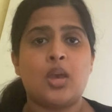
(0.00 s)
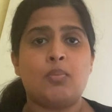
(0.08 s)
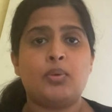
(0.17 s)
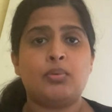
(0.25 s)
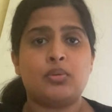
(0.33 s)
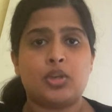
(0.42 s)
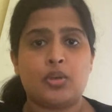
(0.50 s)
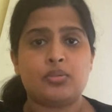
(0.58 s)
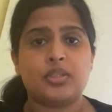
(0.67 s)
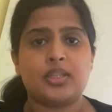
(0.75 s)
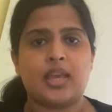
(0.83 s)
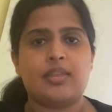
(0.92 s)
we will go
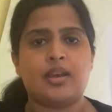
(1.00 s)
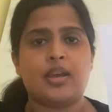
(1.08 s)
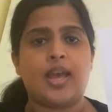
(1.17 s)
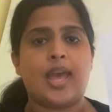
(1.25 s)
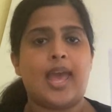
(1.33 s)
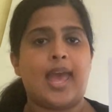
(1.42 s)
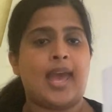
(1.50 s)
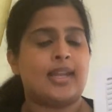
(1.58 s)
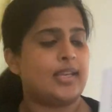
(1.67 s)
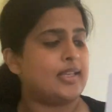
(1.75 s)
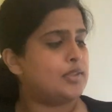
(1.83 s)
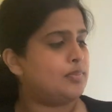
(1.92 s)
together
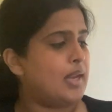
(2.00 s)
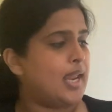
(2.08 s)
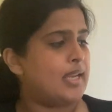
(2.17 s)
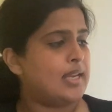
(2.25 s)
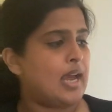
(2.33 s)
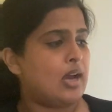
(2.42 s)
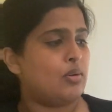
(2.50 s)
and explain